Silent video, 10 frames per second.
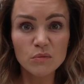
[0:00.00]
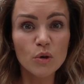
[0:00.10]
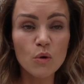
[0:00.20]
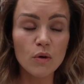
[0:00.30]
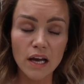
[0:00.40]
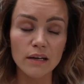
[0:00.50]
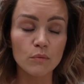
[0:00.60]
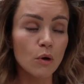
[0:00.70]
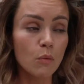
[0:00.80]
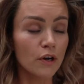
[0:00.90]
We all
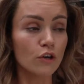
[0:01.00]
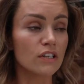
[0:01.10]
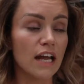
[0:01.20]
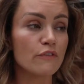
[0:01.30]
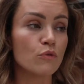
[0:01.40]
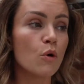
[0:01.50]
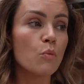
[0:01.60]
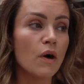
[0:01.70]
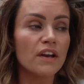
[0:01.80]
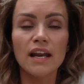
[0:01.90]
want a good life. We
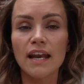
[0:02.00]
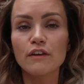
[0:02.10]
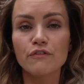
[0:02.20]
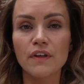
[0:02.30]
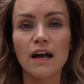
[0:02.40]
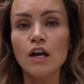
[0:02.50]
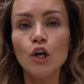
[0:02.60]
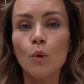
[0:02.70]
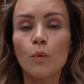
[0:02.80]
all want a life that